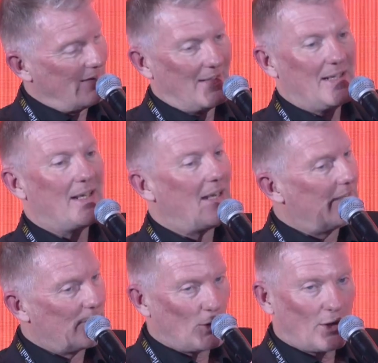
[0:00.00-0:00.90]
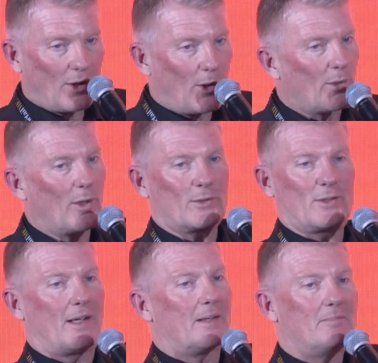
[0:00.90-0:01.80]
It took a long, long
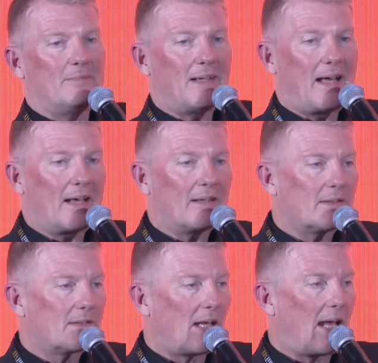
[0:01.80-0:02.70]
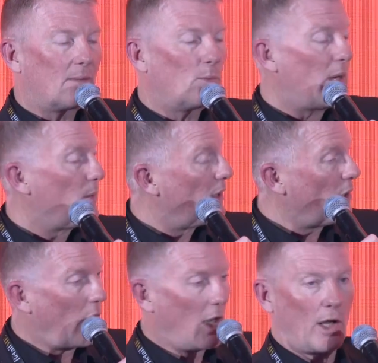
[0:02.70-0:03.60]
time. And we were
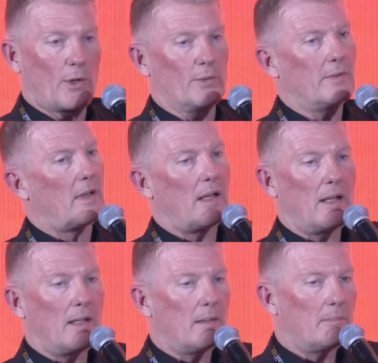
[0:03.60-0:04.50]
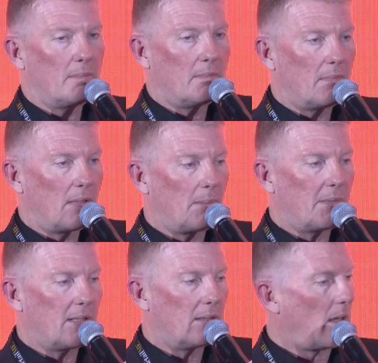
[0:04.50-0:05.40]
not alone.
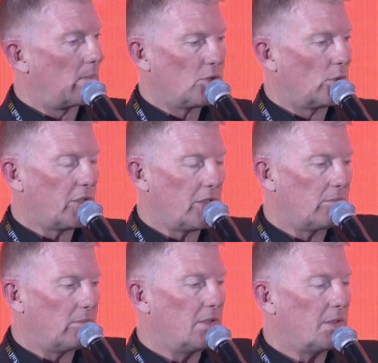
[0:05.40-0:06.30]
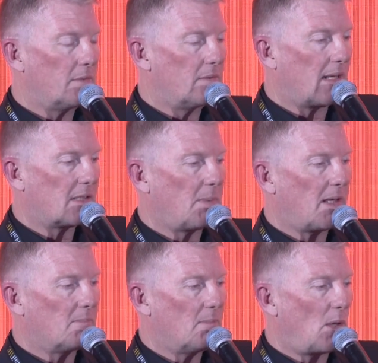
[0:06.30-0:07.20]
I'm sure you'd
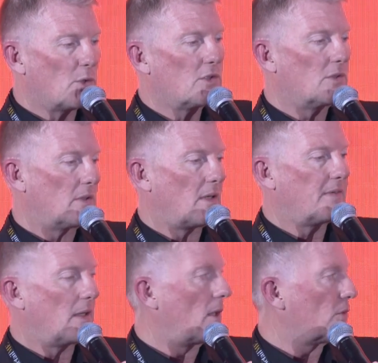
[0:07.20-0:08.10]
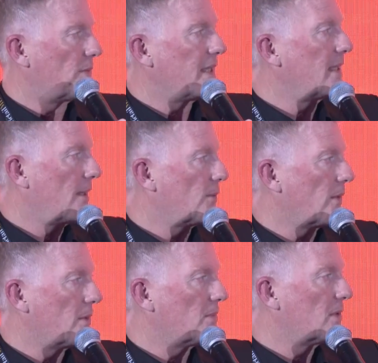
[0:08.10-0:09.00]
expect most of the large retail
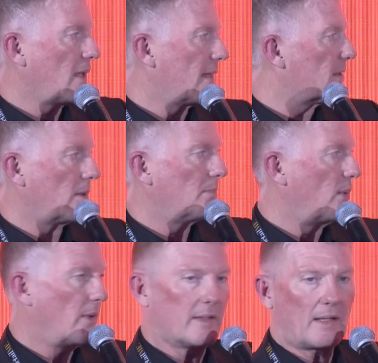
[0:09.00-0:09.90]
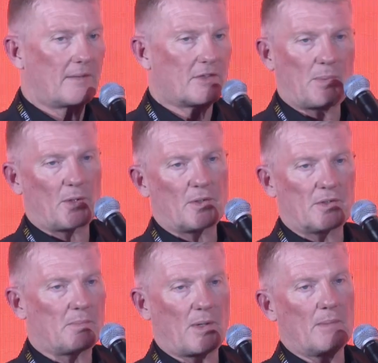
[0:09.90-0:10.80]
groups at some point have spoken
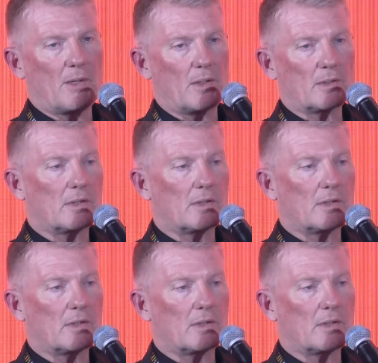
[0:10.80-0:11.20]
to Primark.